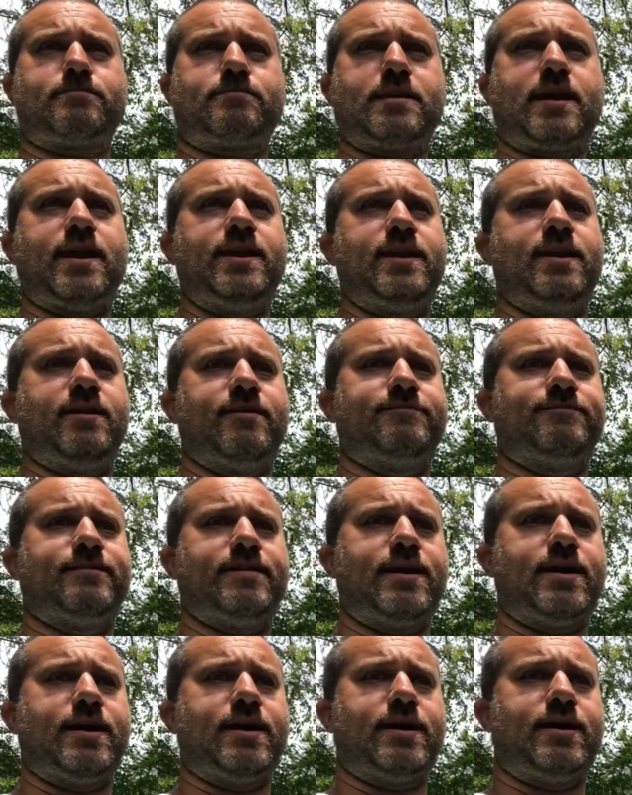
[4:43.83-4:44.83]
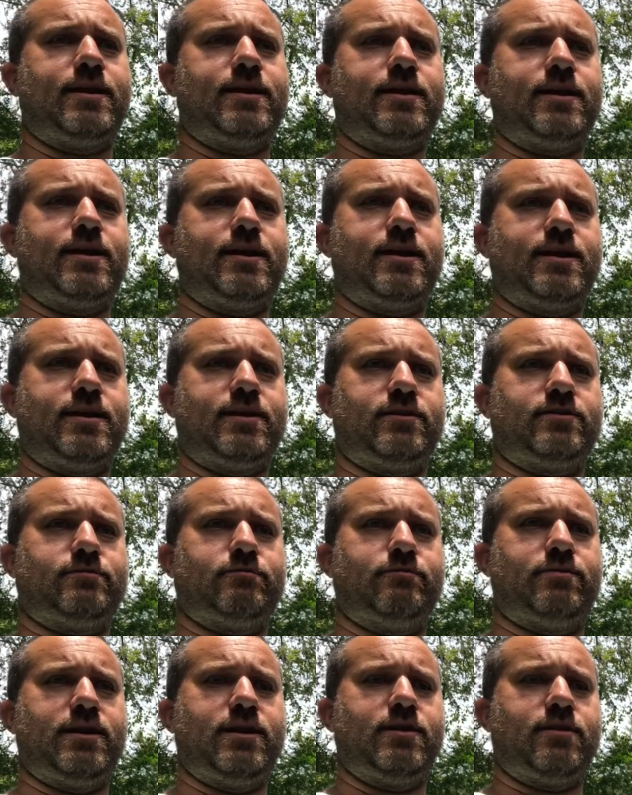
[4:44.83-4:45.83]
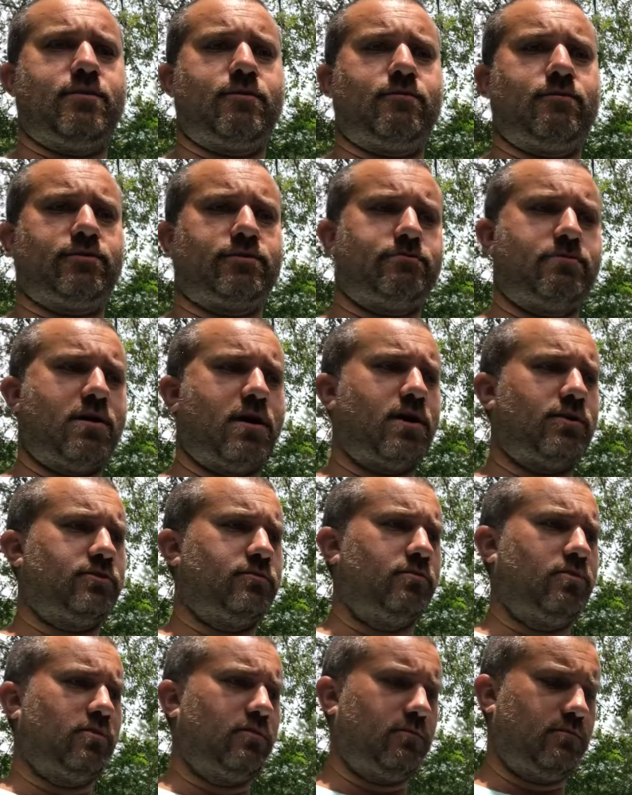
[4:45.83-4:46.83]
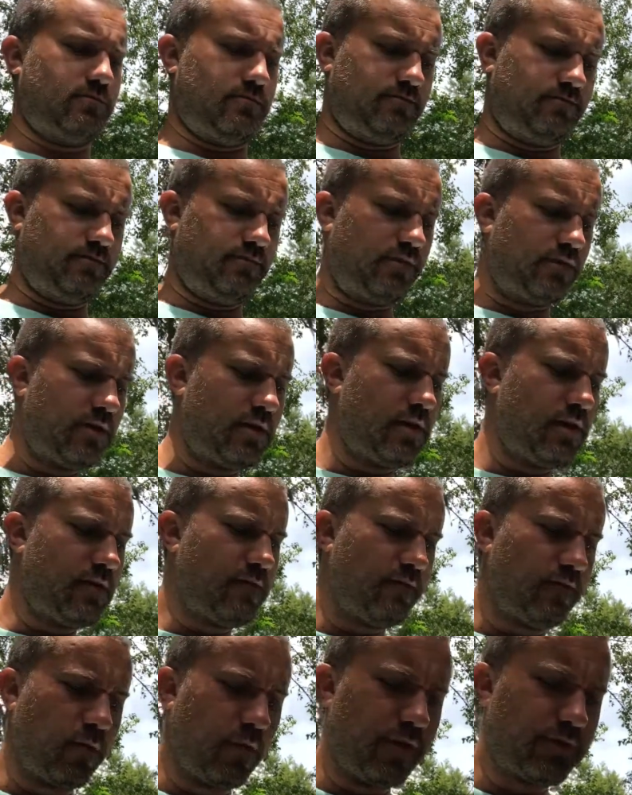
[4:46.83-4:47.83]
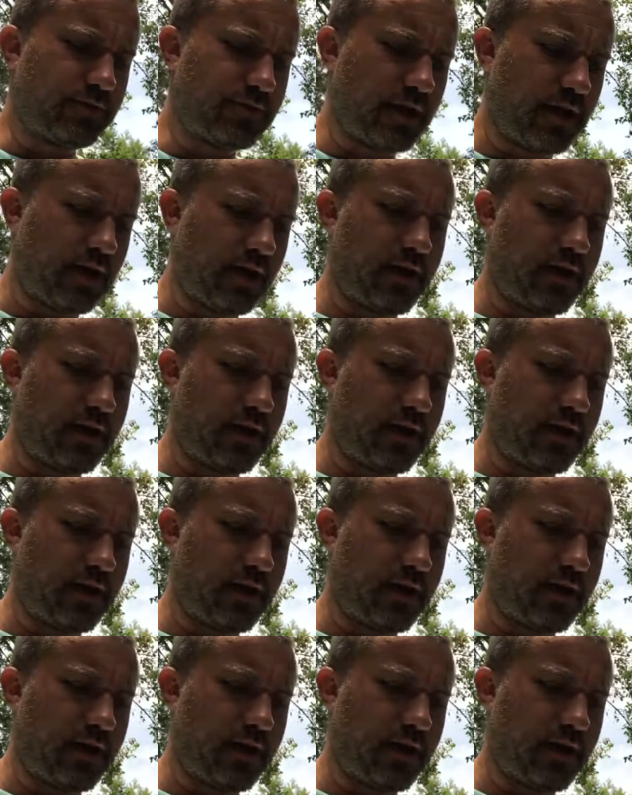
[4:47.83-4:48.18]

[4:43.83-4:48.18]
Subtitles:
identified as being responsible for its